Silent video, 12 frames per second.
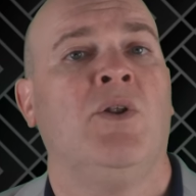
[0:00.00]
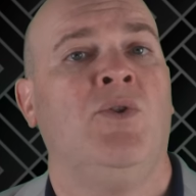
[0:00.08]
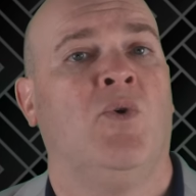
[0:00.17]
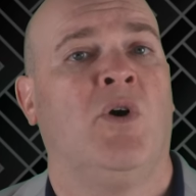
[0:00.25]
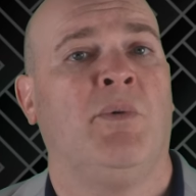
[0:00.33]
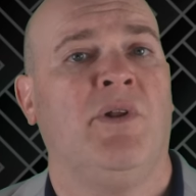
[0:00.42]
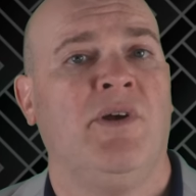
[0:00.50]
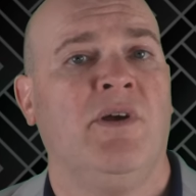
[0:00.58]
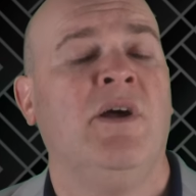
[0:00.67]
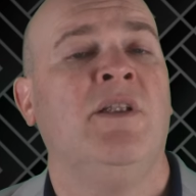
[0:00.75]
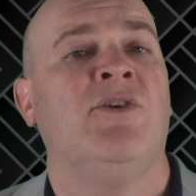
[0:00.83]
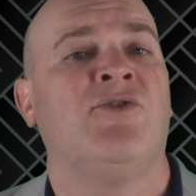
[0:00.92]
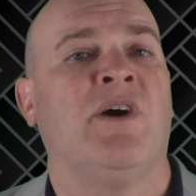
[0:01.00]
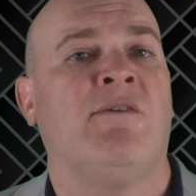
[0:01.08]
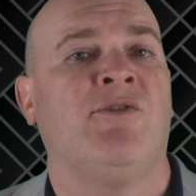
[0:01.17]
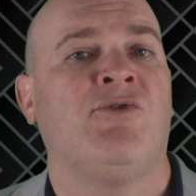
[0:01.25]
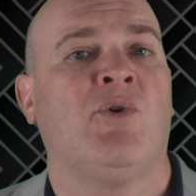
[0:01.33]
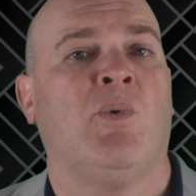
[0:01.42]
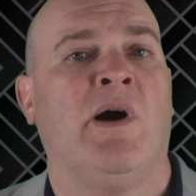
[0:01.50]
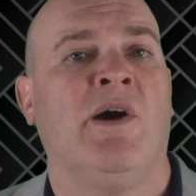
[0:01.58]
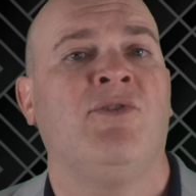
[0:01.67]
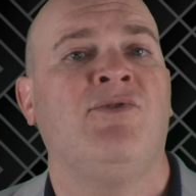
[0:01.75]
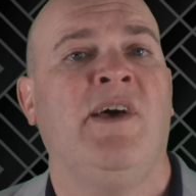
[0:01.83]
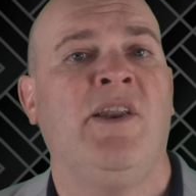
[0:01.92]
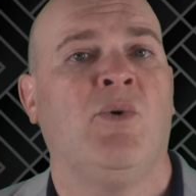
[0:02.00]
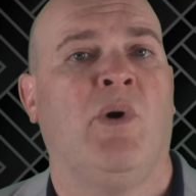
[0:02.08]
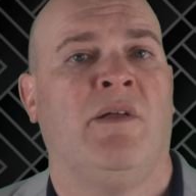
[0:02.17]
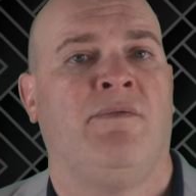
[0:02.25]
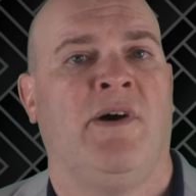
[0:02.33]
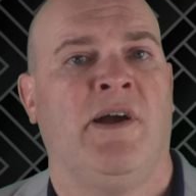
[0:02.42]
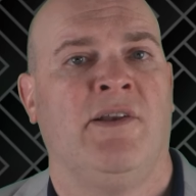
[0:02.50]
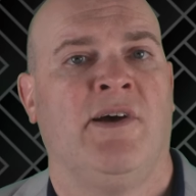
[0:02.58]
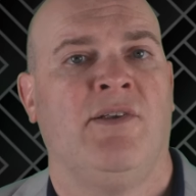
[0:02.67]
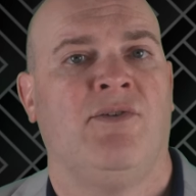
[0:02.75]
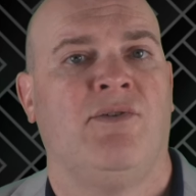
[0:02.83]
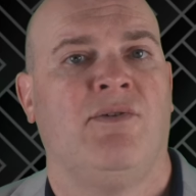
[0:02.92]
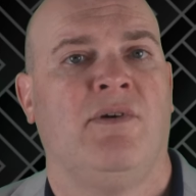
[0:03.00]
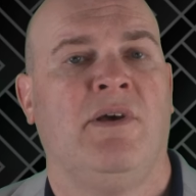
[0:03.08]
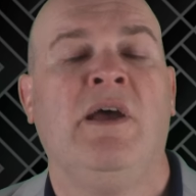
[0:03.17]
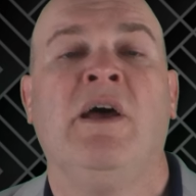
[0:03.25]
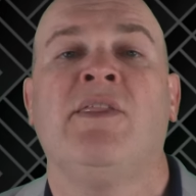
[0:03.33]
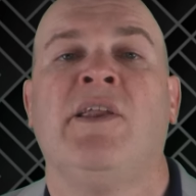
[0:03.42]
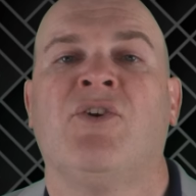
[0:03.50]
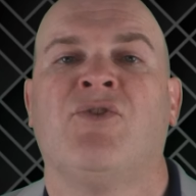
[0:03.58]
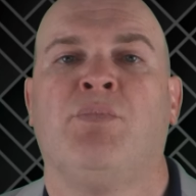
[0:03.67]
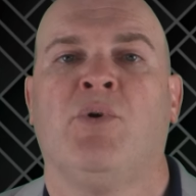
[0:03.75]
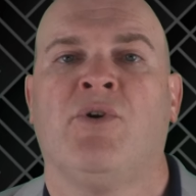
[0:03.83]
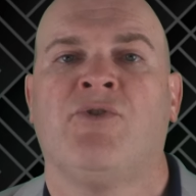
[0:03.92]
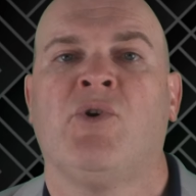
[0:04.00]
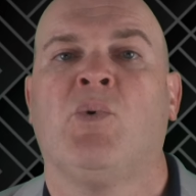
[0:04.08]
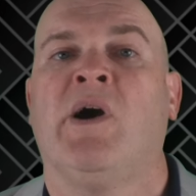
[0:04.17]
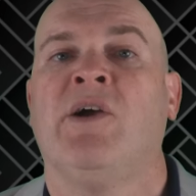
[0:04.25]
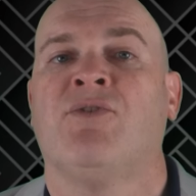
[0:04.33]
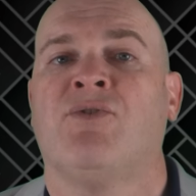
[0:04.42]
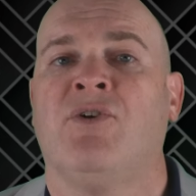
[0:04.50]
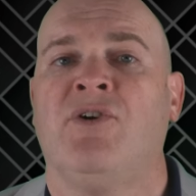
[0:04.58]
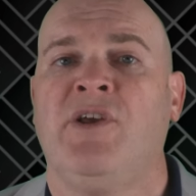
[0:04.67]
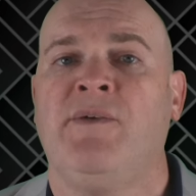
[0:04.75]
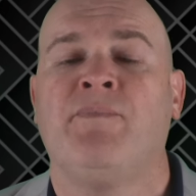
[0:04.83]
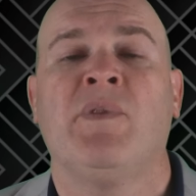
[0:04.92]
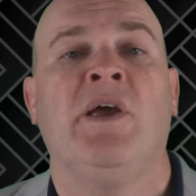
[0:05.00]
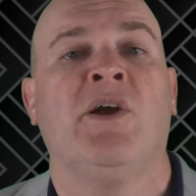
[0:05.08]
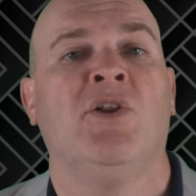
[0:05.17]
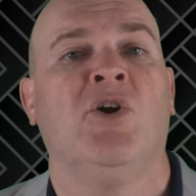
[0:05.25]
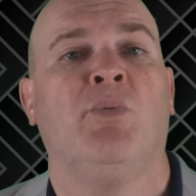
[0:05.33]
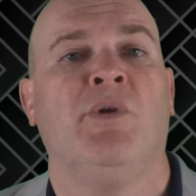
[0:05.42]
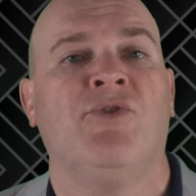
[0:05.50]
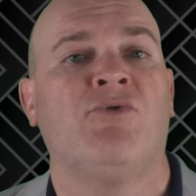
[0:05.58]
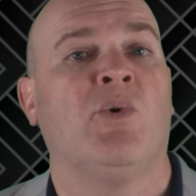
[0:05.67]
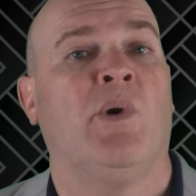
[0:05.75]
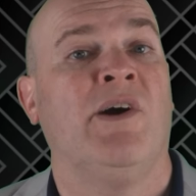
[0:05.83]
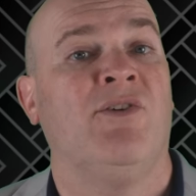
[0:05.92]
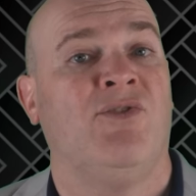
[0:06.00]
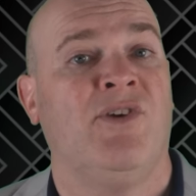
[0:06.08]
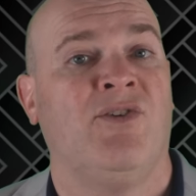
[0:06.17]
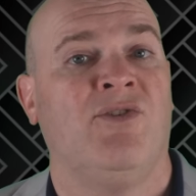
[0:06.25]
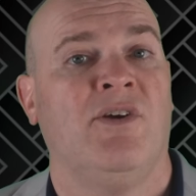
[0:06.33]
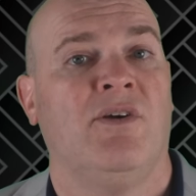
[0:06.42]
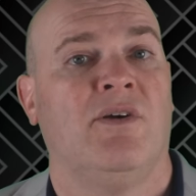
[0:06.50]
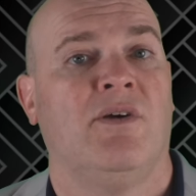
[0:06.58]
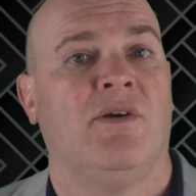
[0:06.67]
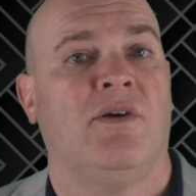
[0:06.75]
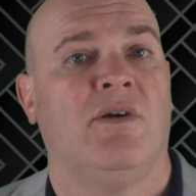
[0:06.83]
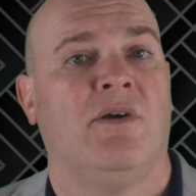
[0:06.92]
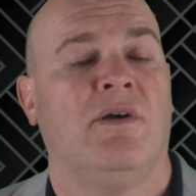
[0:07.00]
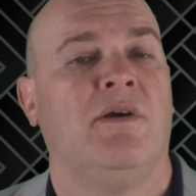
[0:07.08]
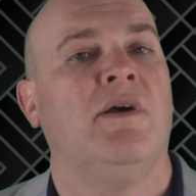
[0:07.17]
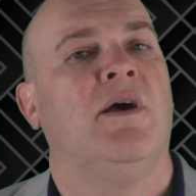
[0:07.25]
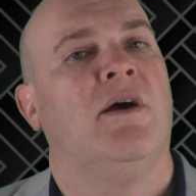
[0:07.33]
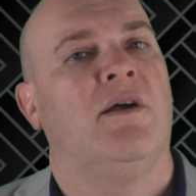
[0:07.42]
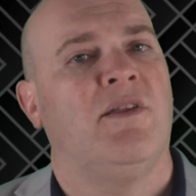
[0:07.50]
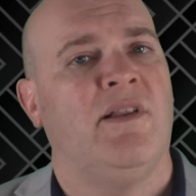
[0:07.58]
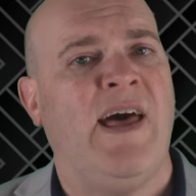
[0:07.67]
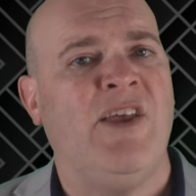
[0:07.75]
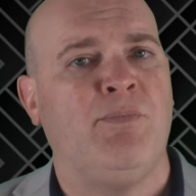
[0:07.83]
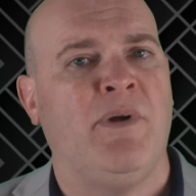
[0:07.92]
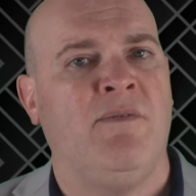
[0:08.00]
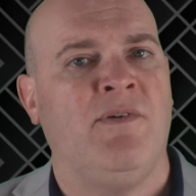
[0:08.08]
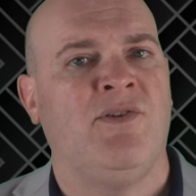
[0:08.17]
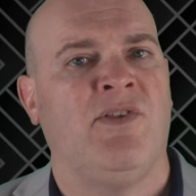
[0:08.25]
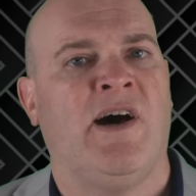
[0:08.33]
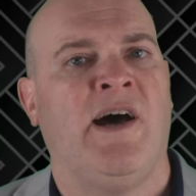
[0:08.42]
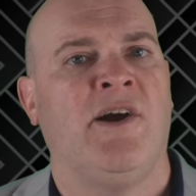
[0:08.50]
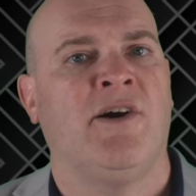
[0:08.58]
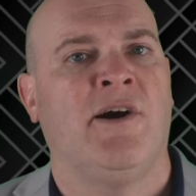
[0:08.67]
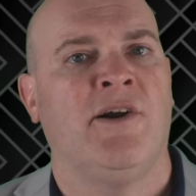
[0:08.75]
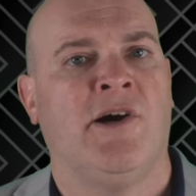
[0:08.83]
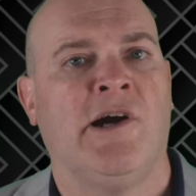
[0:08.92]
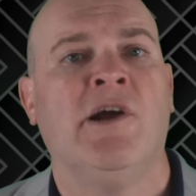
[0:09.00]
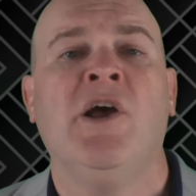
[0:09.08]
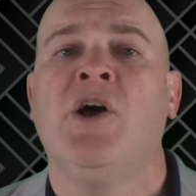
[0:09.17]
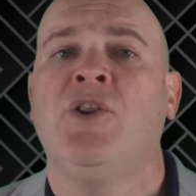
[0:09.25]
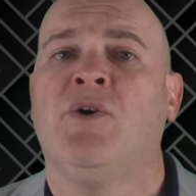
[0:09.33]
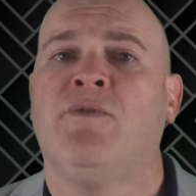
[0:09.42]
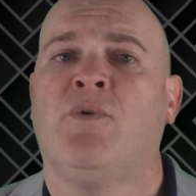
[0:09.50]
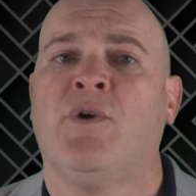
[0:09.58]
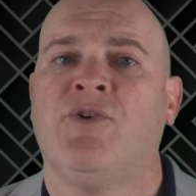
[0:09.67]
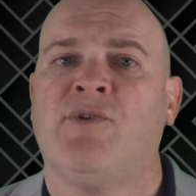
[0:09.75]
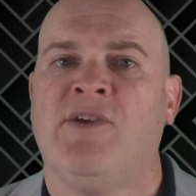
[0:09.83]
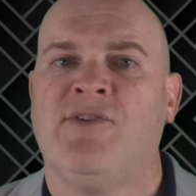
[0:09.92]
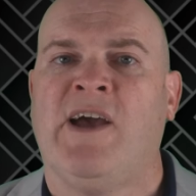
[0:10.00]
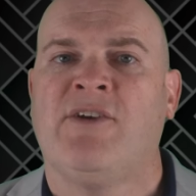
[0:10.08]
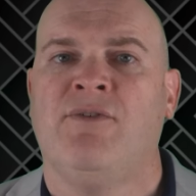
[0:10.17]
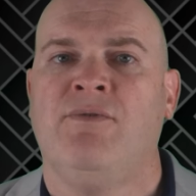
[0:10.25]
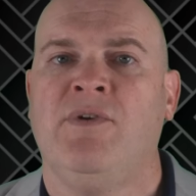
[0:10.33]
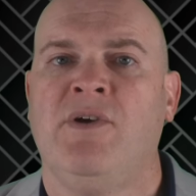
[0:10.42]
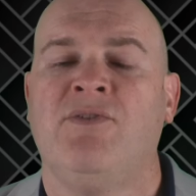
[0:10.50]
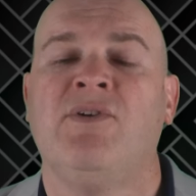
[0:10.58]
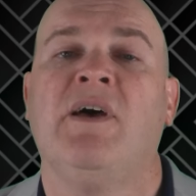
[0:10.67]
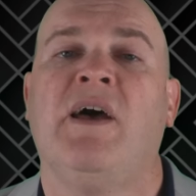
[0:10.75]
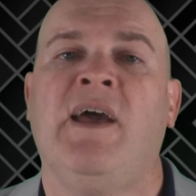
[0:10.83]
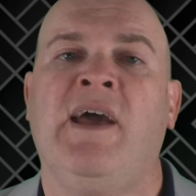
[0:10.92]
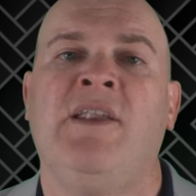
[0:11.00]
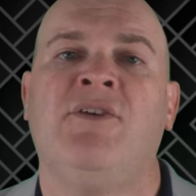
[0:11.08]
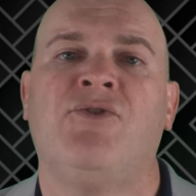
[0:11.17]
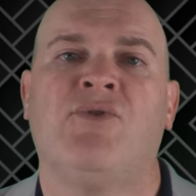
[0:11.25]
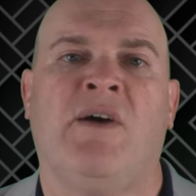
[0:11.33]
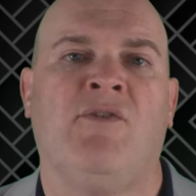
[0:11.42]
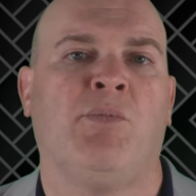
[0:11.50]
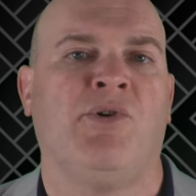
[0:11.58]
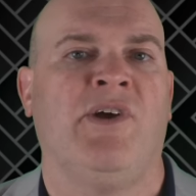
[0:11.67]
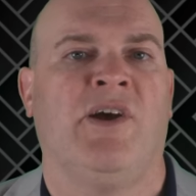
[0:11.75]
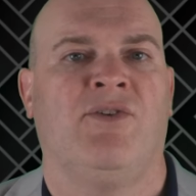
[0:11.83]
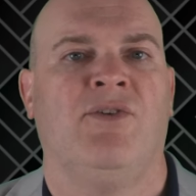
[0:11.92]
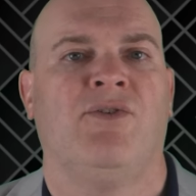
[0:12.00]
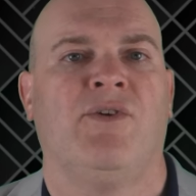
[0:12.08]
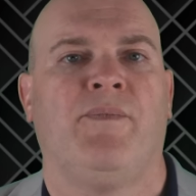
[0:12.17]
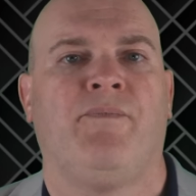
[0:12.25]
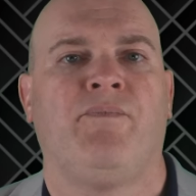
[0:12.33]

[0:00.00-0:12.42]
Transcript: Normally, Discoverist requires 10 qualifying nights. Then Explorist requires 30, and Globalist requires 60. The last benefits of the Hyatt card are no foreign transaction fees and travel protections.